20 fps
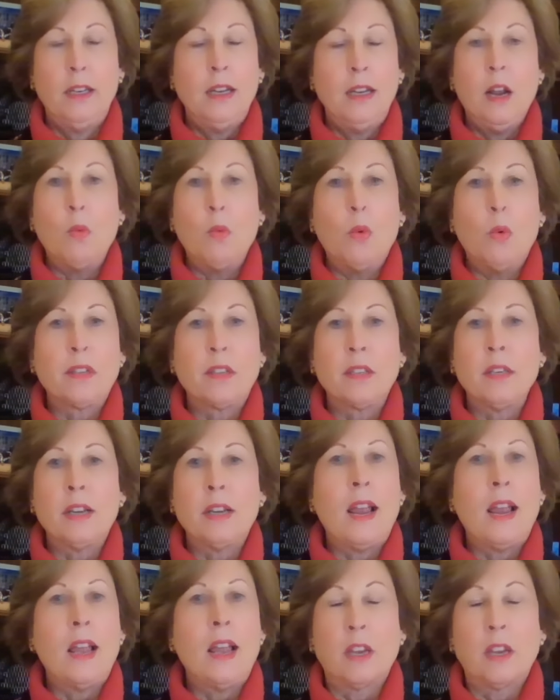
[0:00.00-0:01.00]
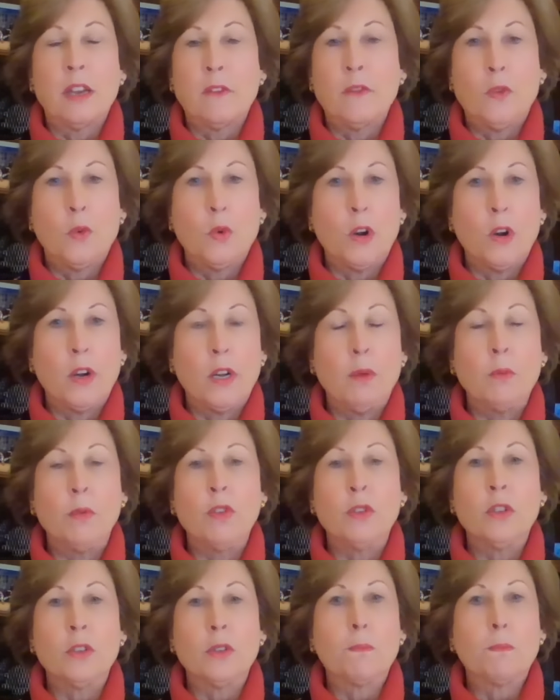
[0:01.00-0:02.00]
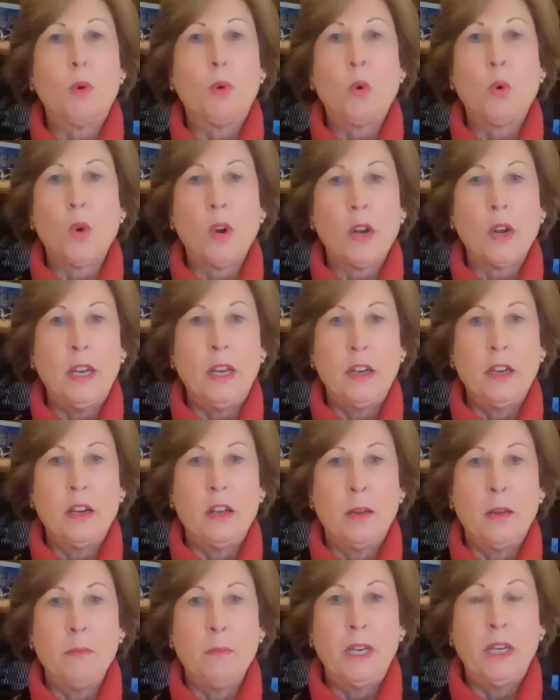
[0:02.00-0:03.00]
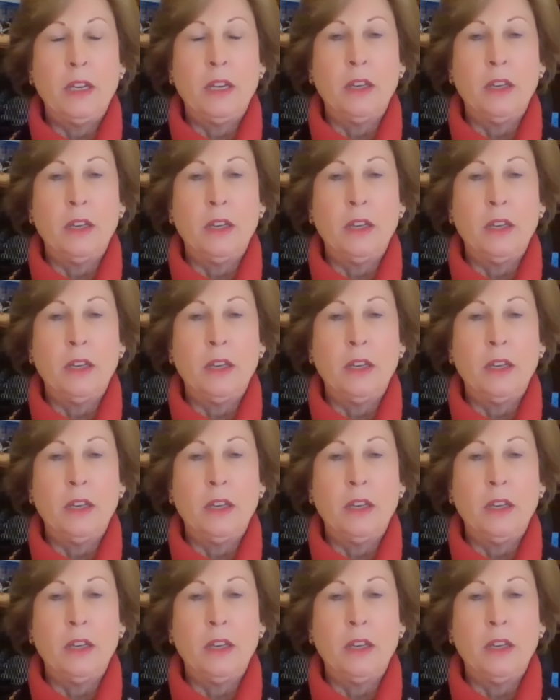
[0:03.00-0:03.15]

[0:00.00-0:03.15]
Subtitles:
I wasn't asking for it. It was just pouring in on me,